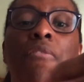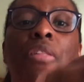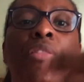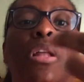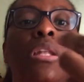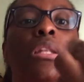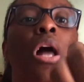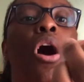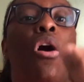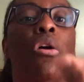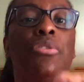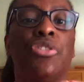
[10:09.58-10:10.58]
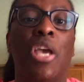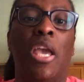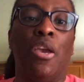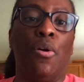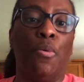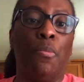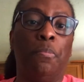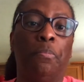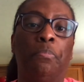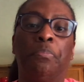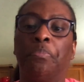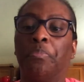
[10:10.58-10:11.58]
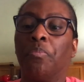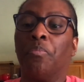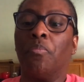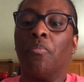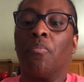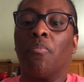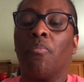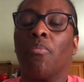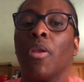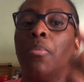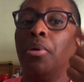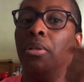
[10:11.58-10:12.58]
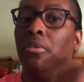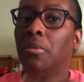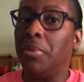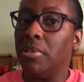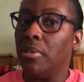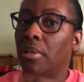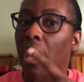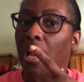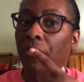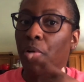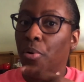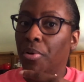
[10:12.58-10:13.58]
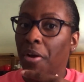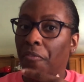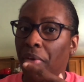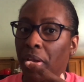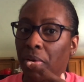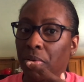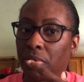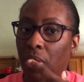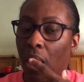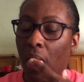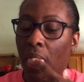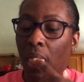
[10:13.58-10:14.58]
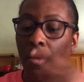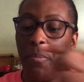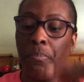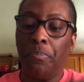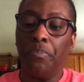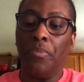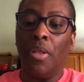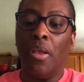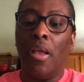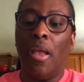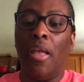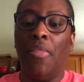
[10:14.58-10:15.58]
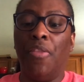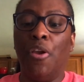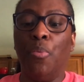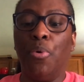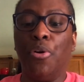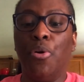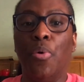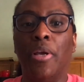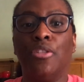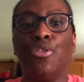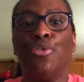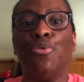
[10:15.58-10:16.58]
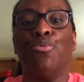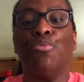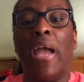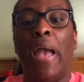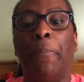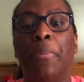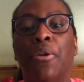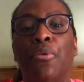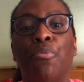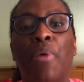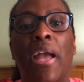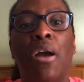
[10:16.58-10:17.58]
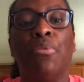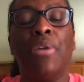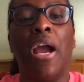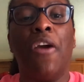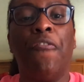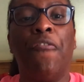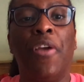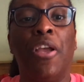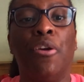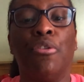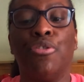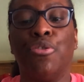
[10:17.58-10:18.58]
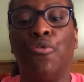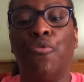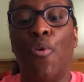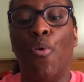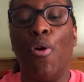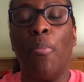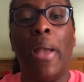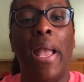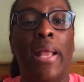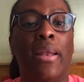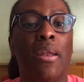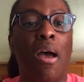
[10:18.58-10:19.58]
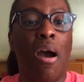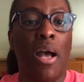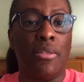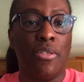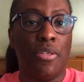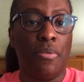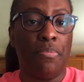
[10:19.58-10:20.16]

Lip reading: the long tail, Put a little bit of saliva on our fingers. And then we're going to wrap it around our finger to form a knot.